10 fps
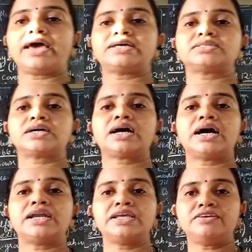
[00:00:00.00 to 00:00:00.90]
as a
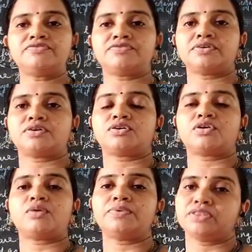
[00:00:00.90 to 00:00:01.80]
kharif
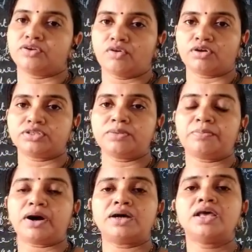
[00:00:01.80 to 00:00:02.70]
crop in the northern
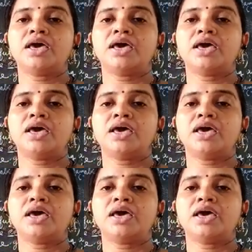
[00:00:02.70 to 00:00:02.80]
part